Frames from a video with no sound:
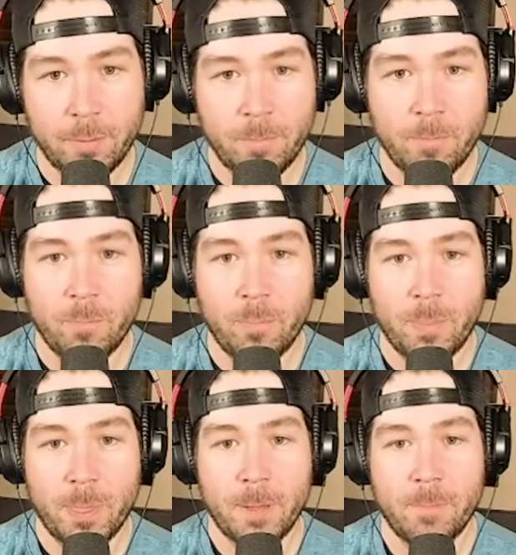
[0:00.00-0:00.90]

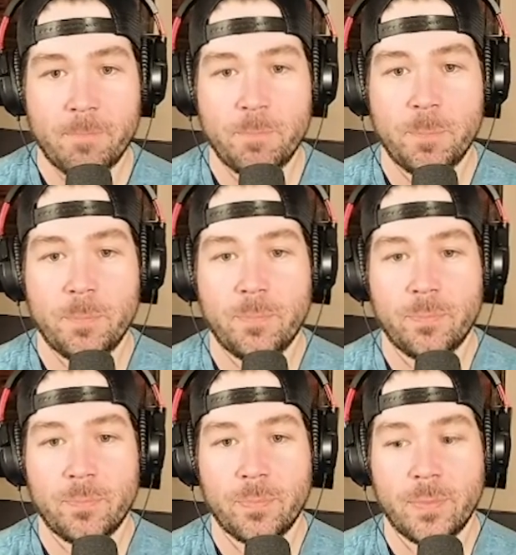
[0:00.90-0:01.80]

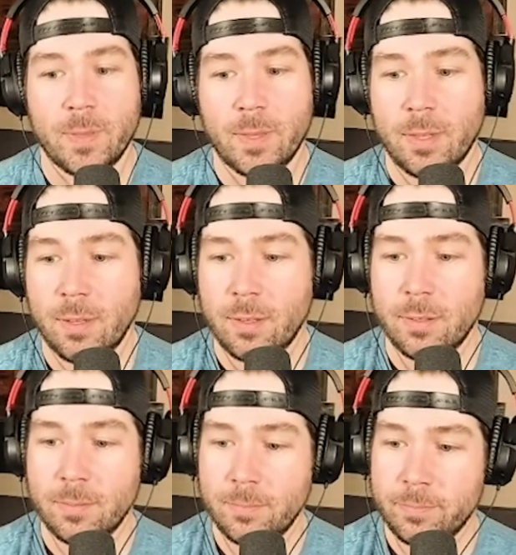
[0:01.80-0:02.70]

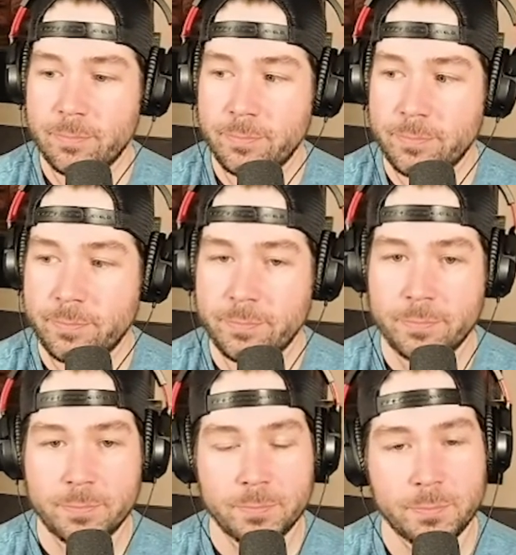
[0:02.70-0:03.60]

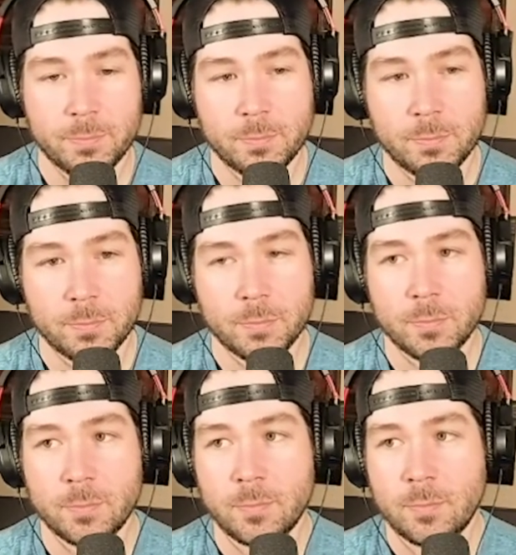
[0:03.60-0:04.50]

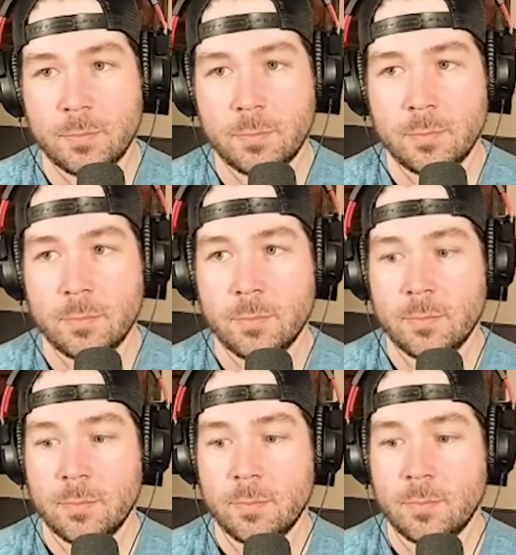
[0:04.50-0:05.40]

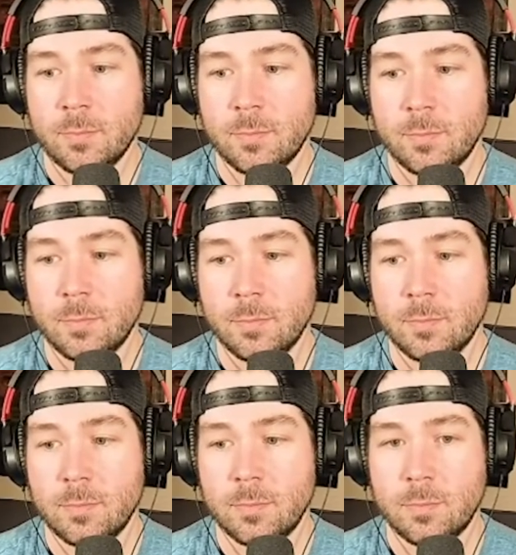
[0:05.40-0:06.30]

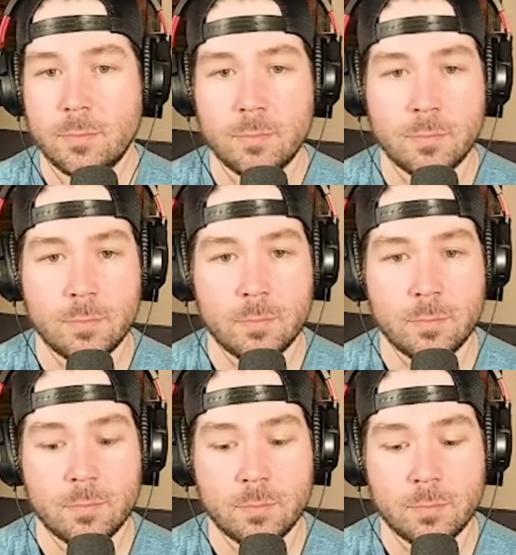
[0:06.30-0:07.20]

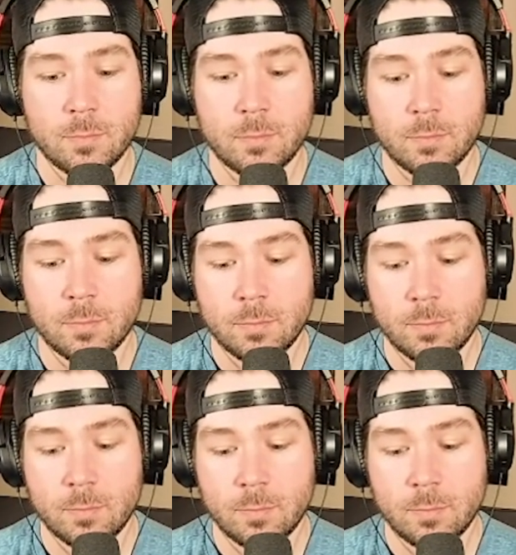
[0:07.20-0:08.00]
(not speaking)